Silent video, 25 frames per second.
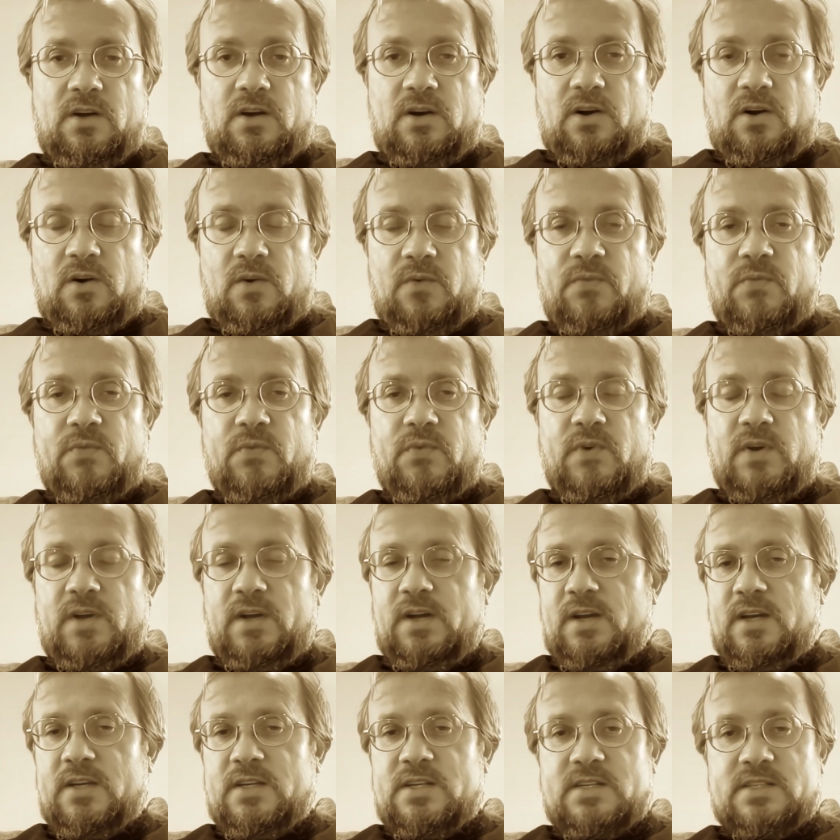of
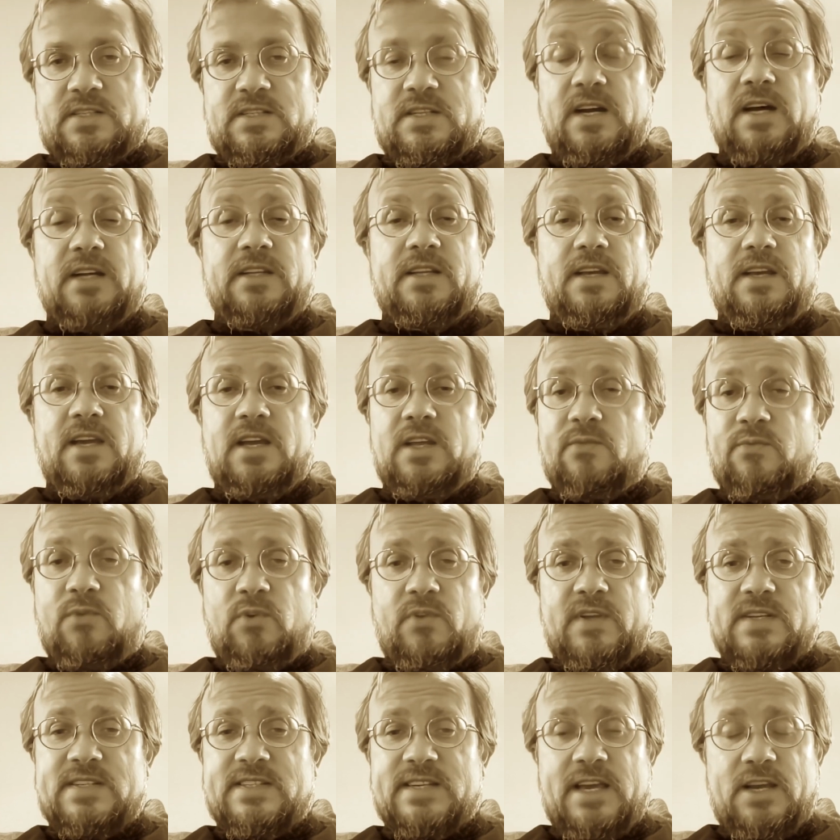uh, studying it for
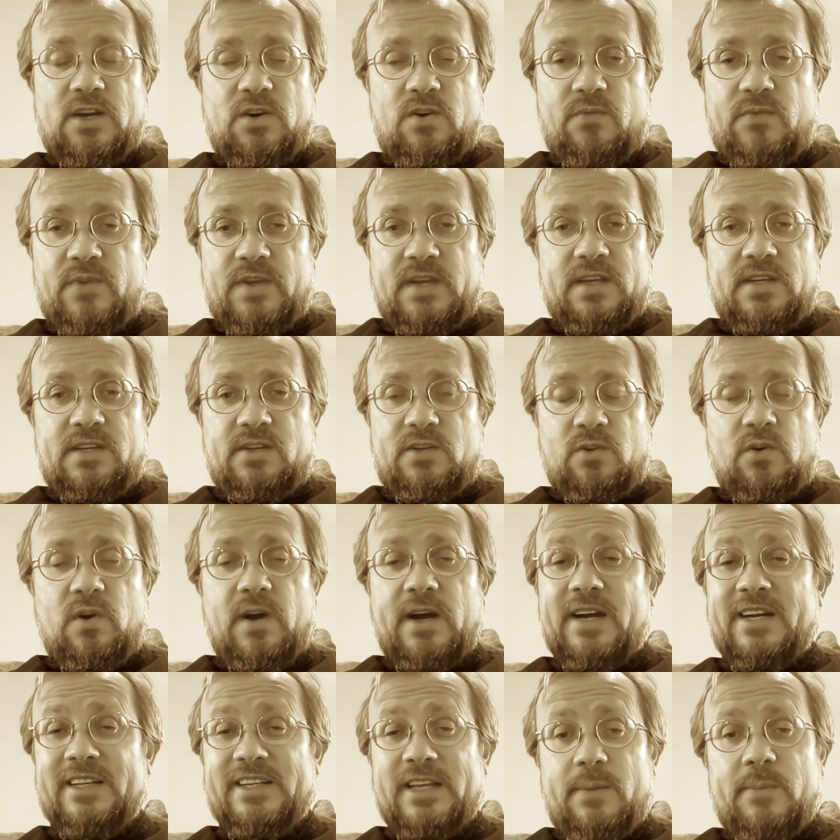the sake of the you know
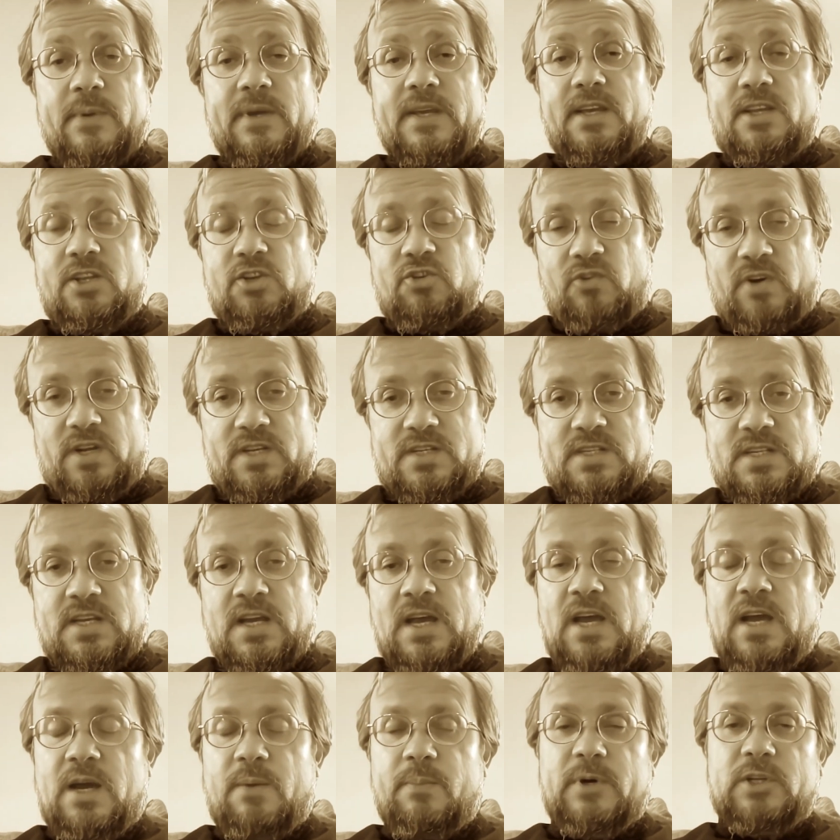academic interest,
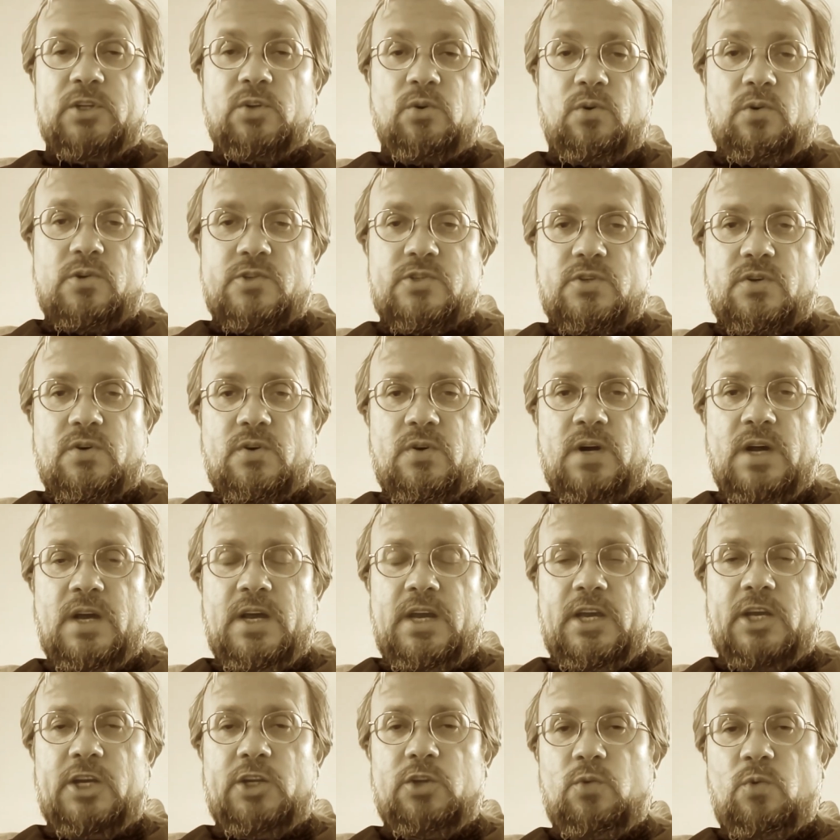but also
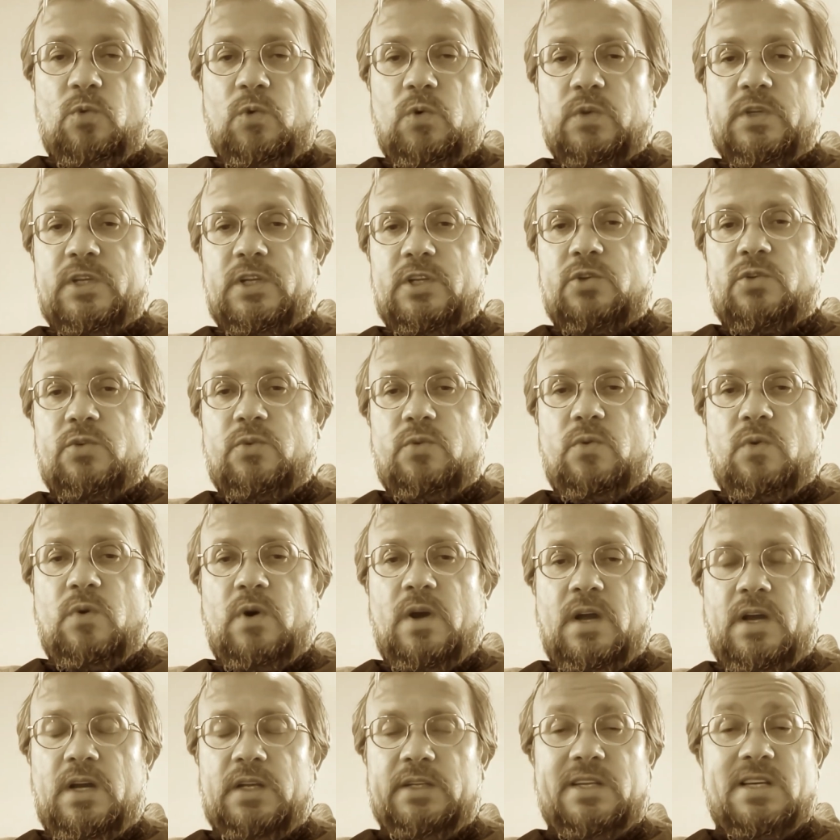in order to
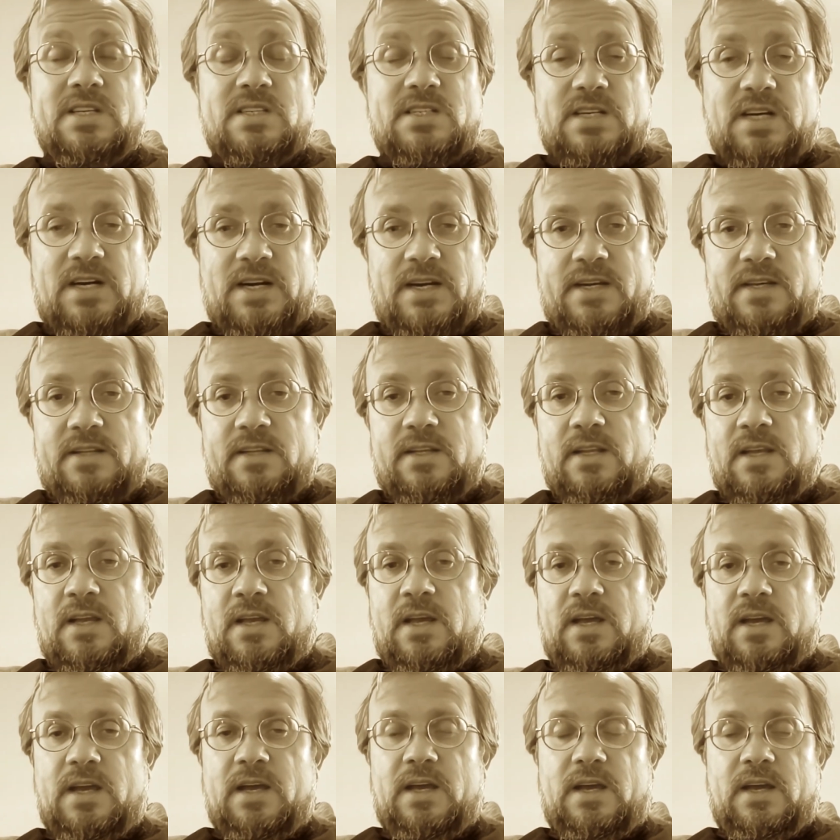design
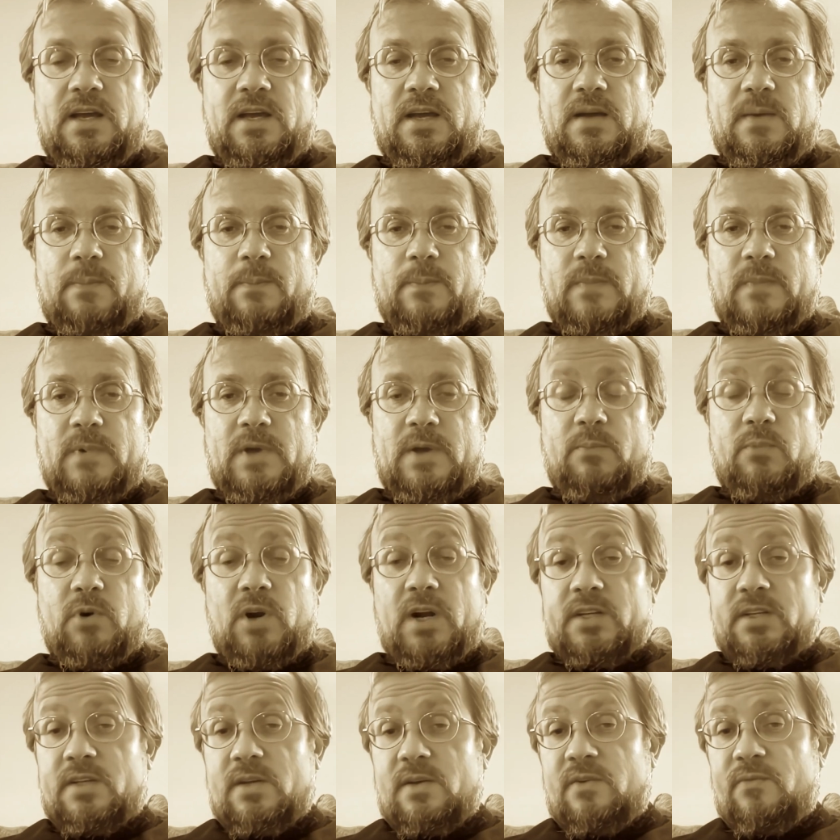uh, a
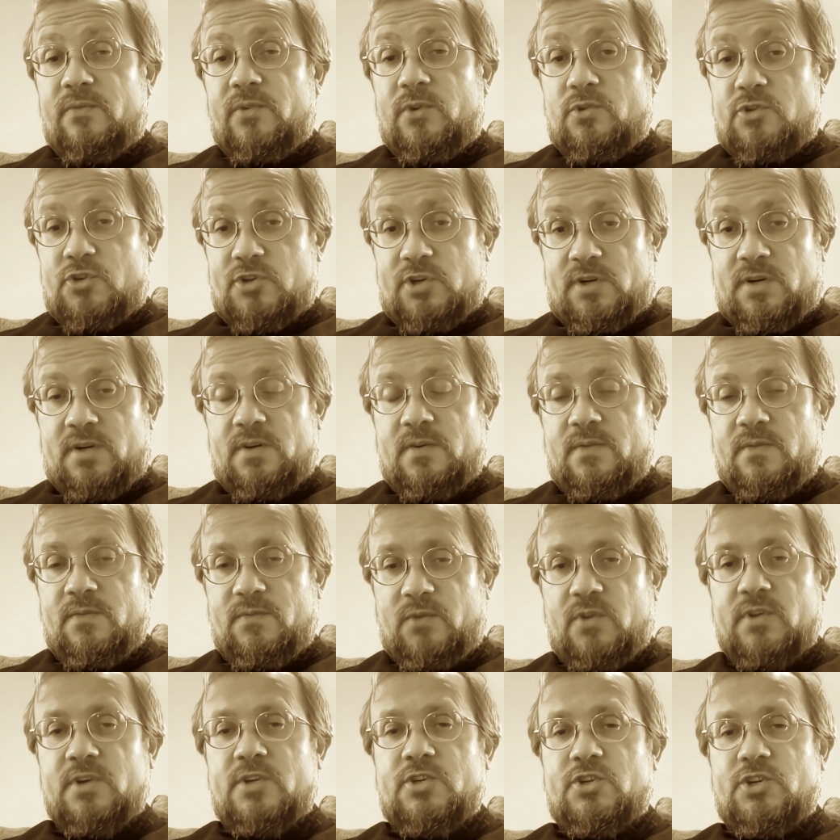brighter future
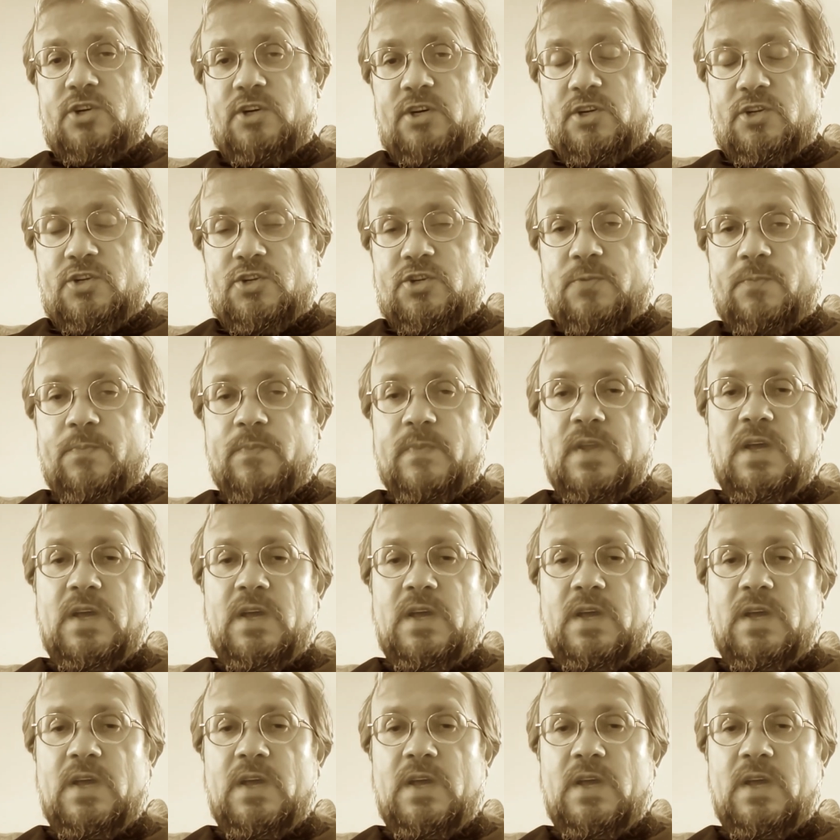for the church,